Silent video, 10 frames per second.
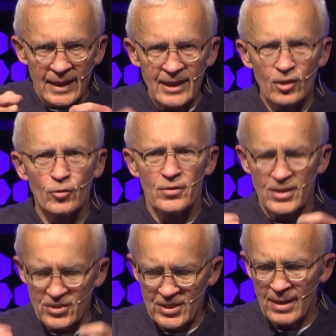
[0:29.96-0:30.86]
hear
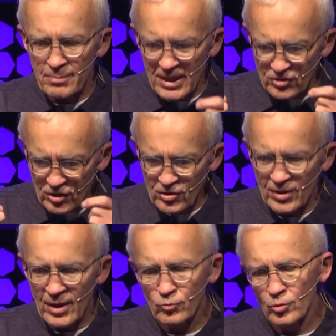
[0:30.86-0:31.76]
the same message
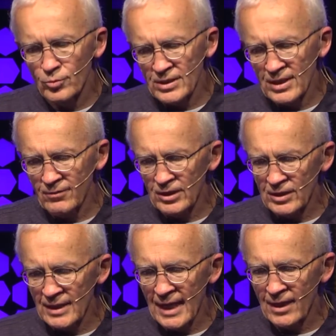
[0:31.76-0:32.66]
that we're
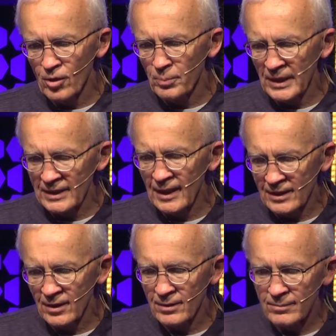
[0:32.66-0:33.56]
receiving today at our
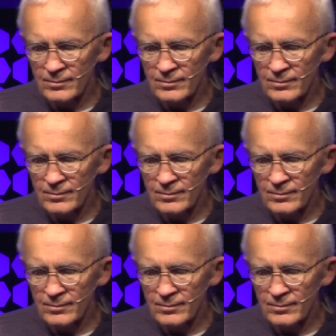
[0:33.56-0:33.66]
picnic.